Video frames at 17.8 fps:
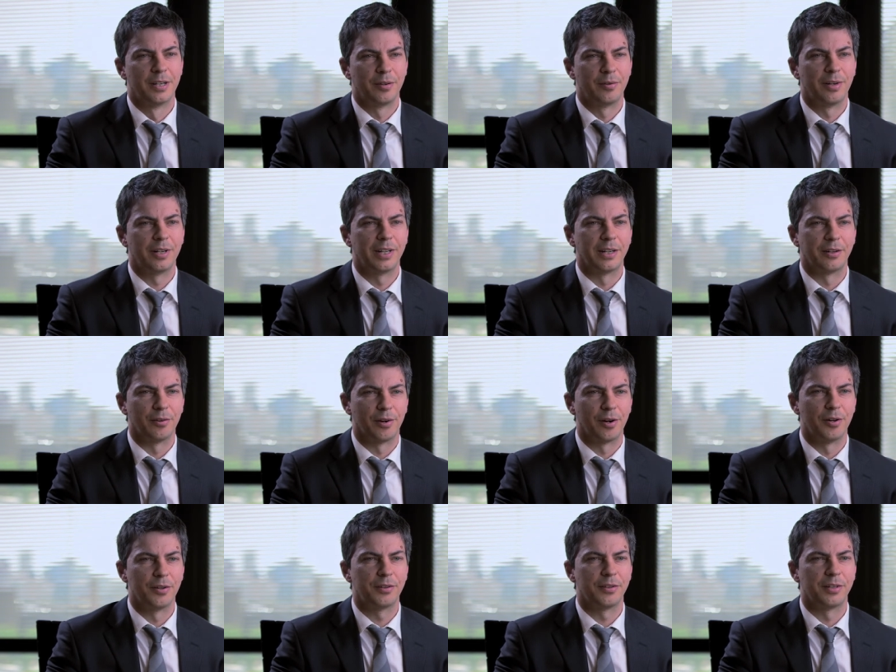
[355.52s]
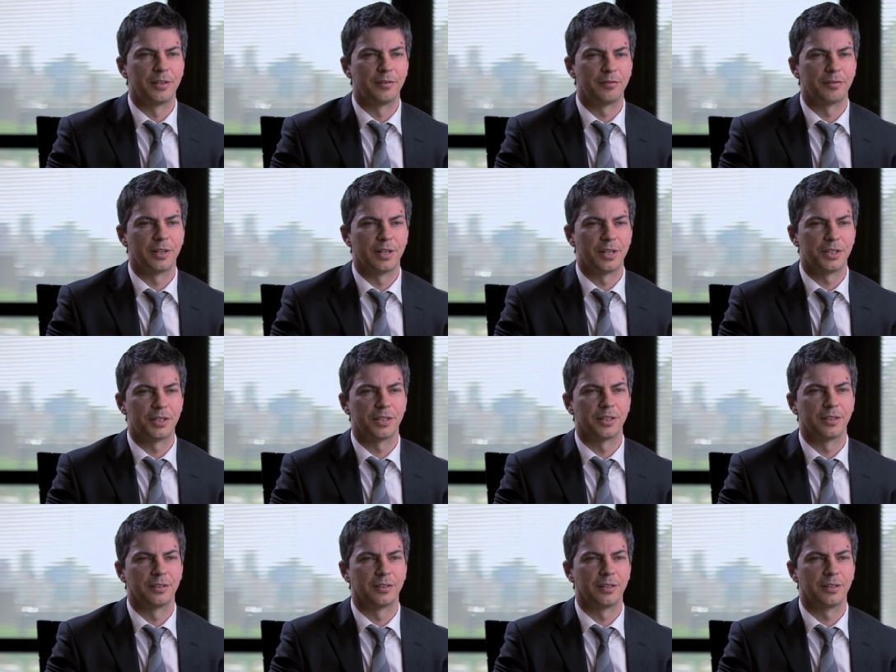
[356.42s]
really growth and
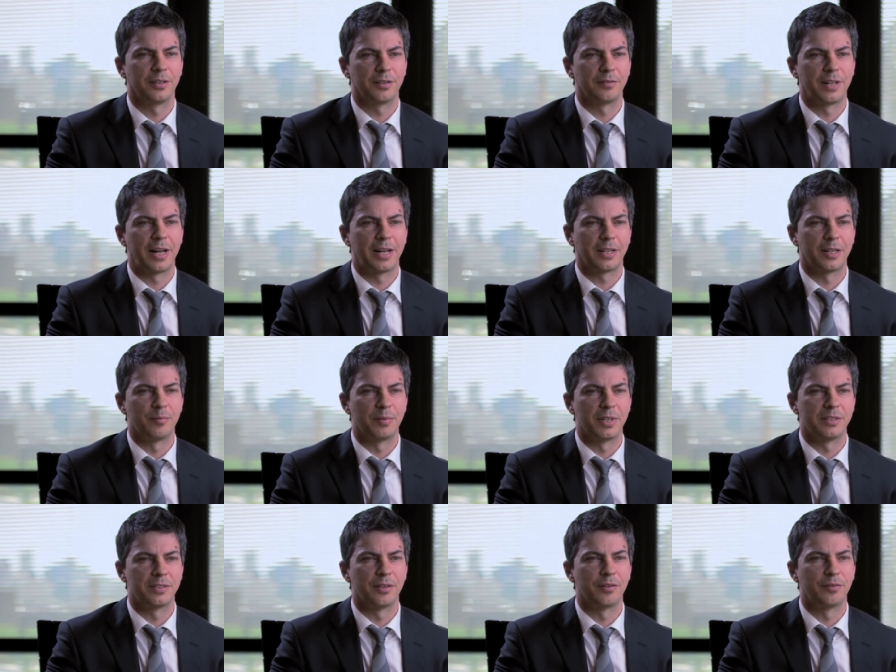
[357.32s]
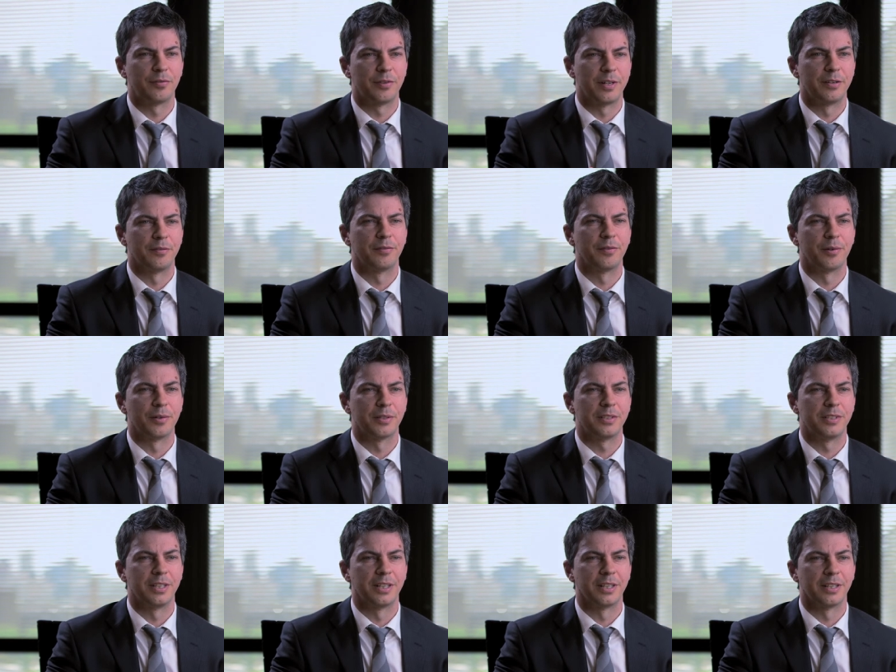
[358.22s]
inflation, a lot of that can be
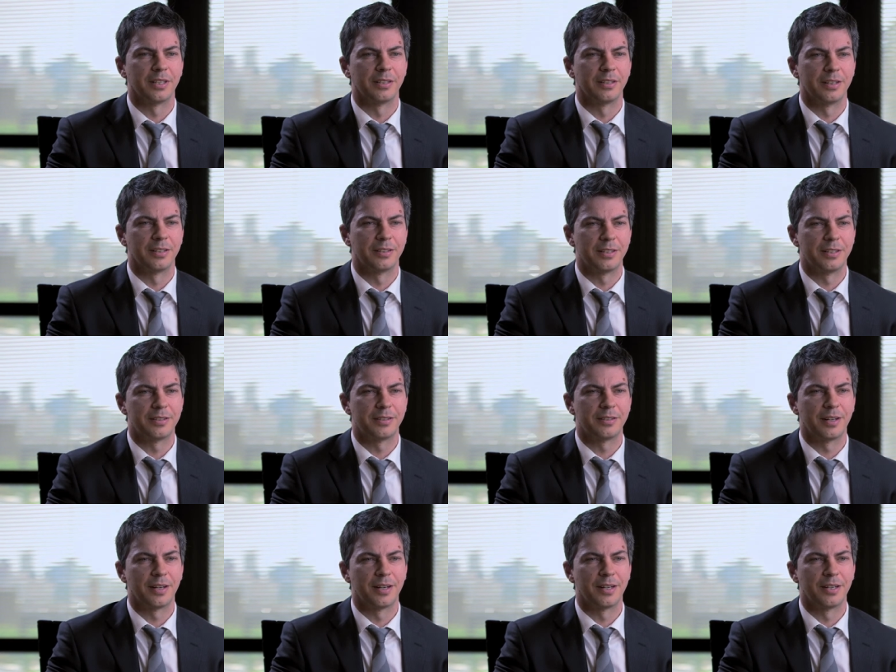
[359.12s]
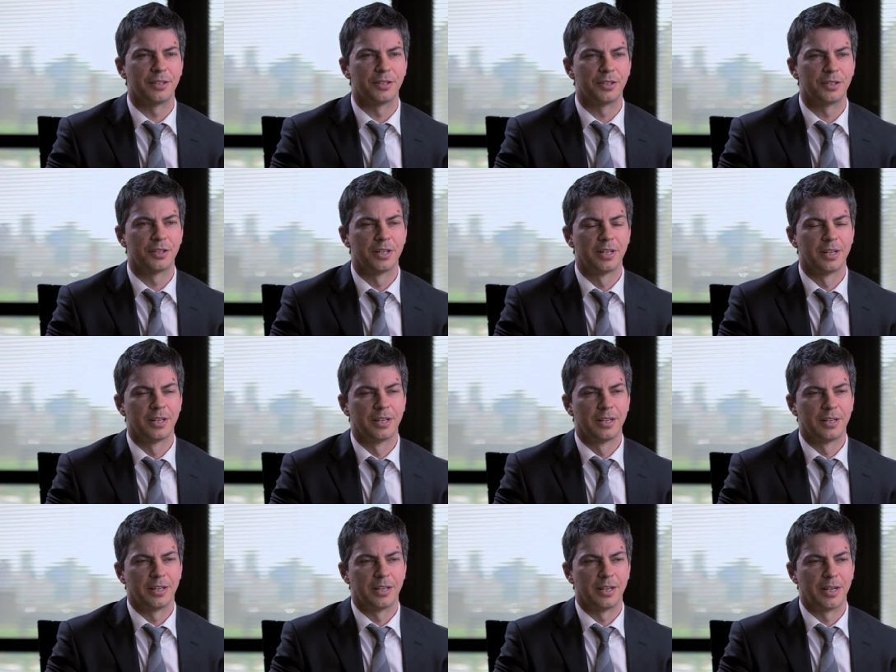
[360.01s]
self-reinforcing, and at this stage,
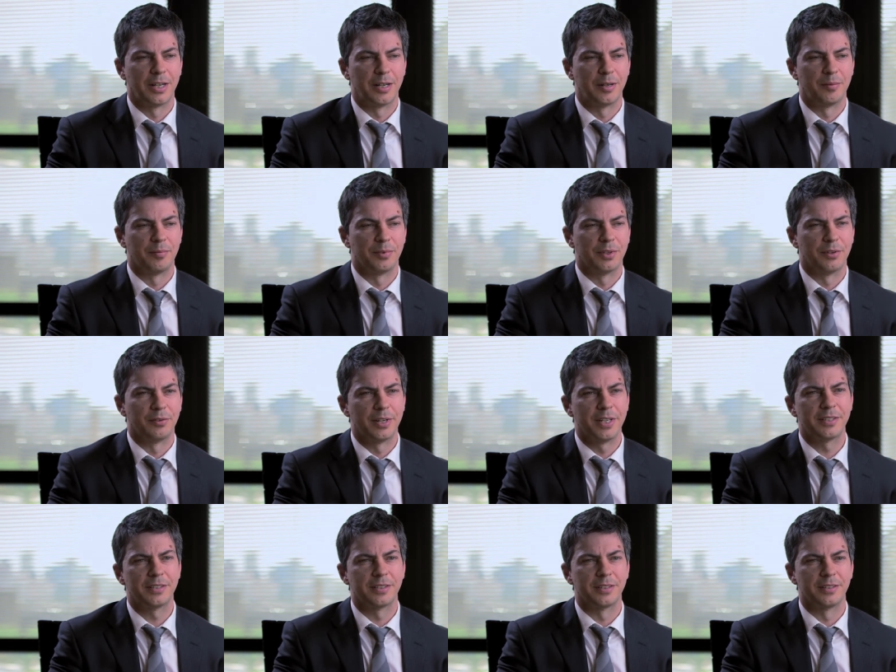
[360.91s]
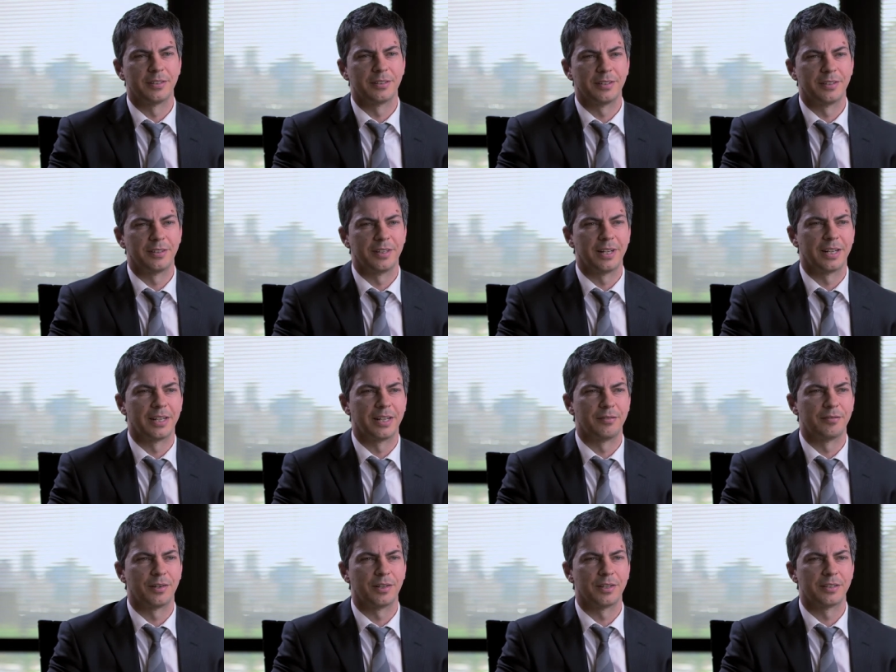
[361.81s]
the recent
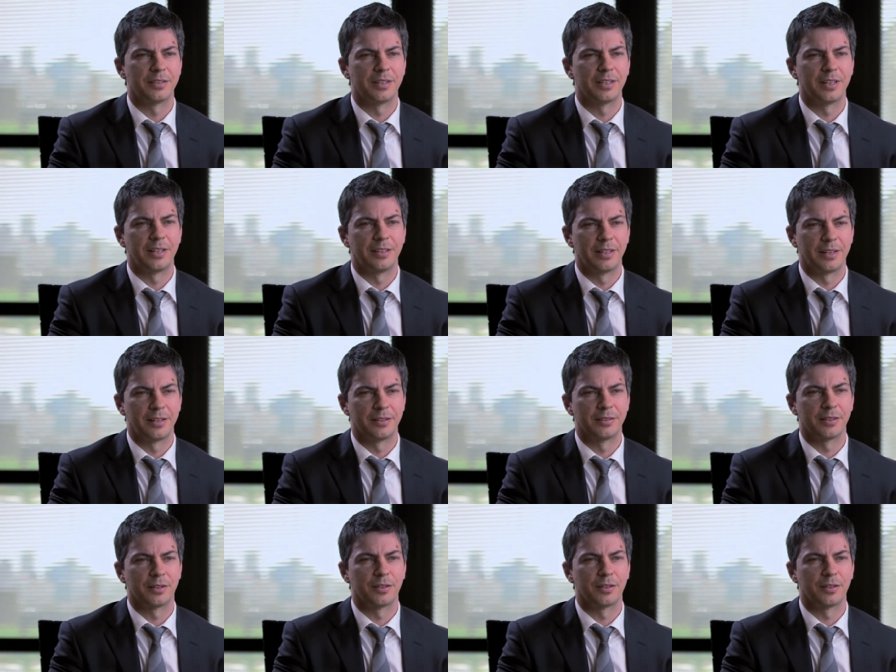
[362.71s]
negative volatility that has